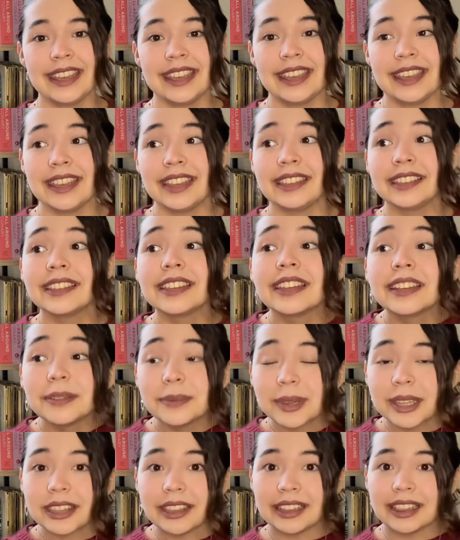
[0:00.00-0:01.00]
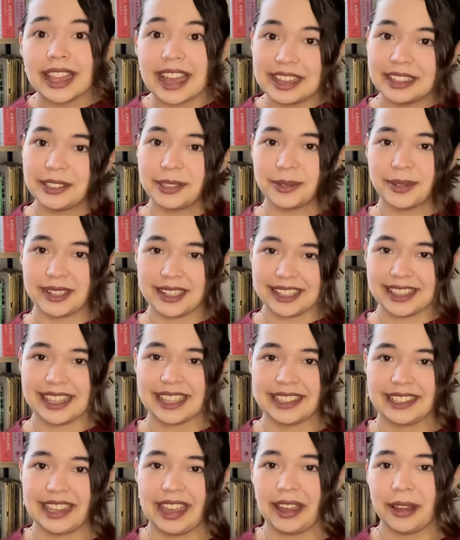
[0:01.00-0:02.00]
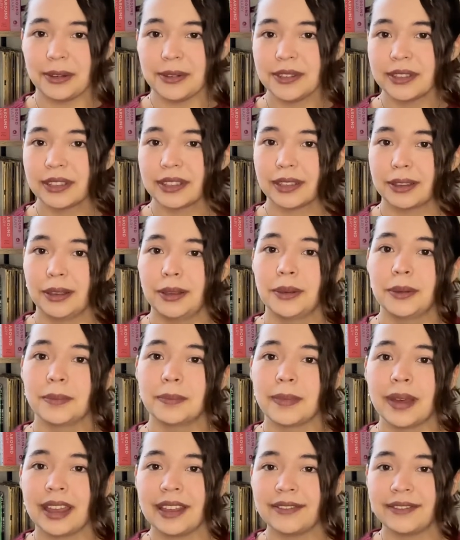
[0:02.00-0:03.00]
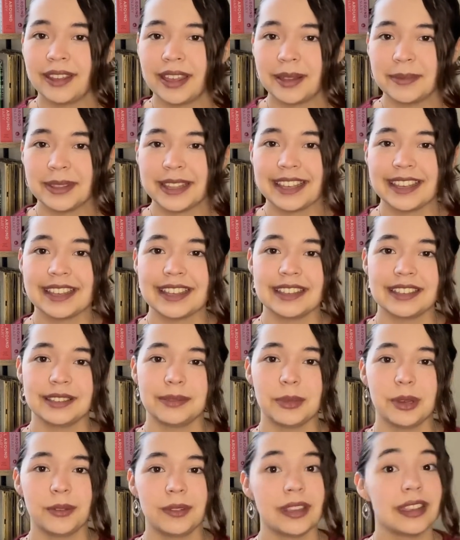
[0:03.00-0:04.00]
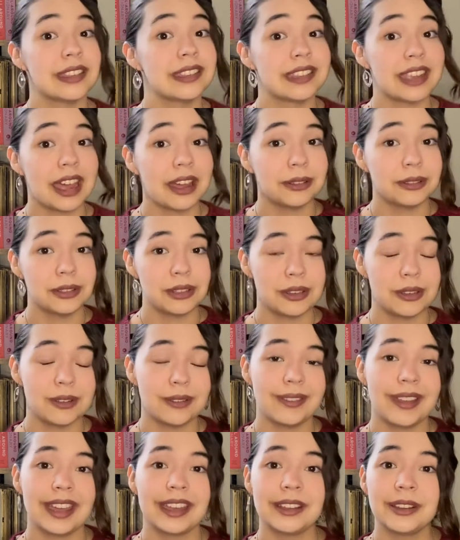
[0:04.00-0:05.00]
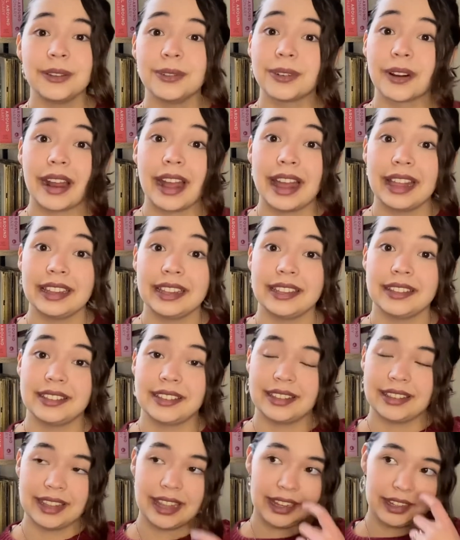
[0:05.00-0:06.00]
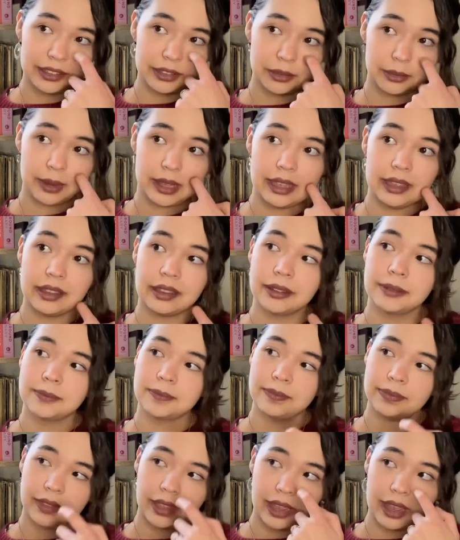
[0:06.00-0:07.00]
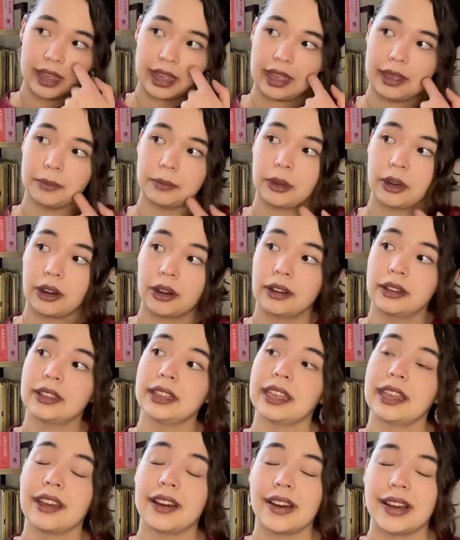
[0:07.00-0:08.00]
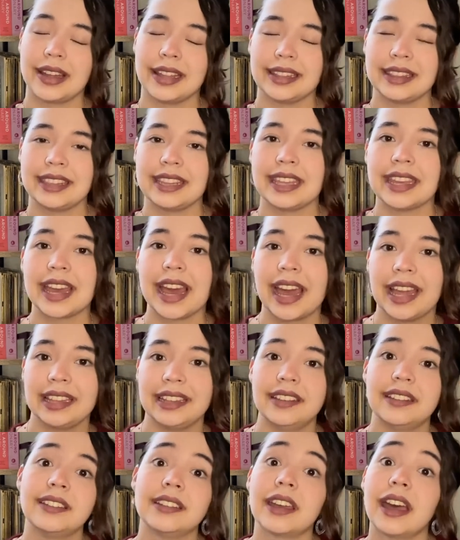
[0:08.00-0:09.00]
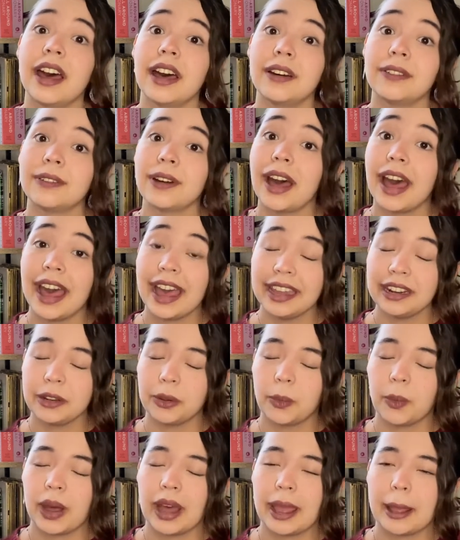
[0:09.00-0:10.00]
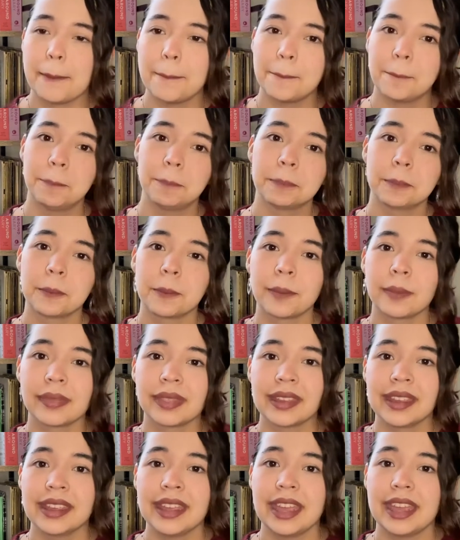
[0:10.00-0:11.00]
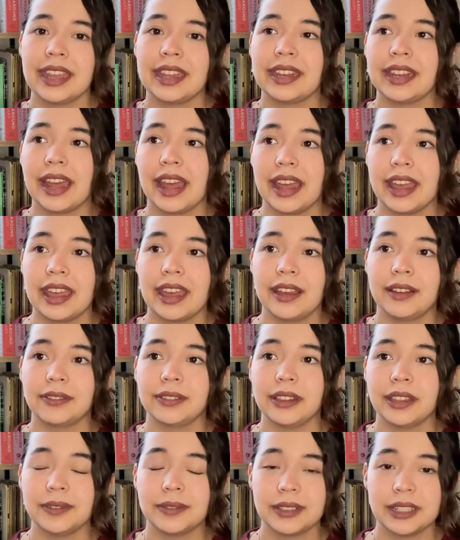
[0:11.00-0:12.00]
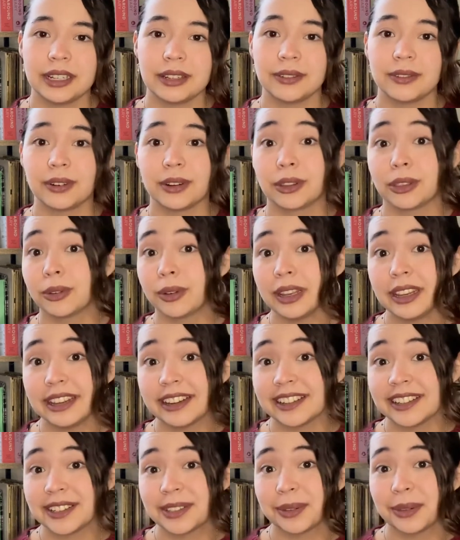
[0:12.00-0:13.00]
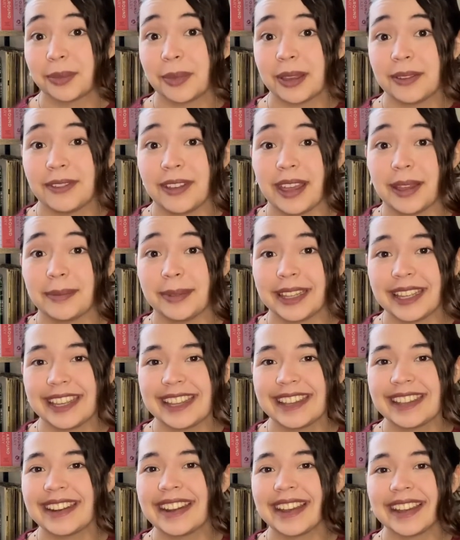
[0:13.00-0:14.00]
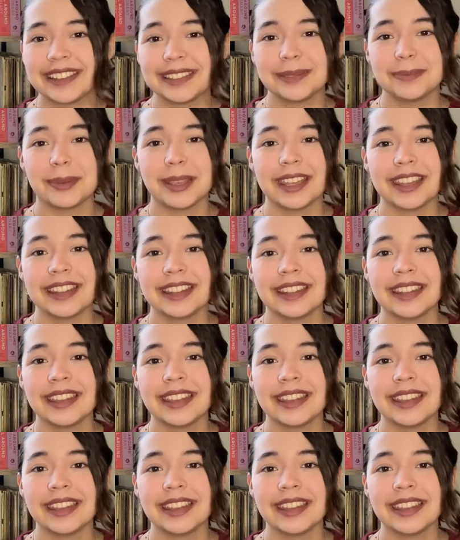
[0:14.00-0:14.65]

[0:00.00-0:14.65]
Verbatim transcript: is going to be the last one in this house. My family is moving down to Vancouver Island next week. I am currently on the island of Haida Gwaii, and I have lived here for three years with my family. It has been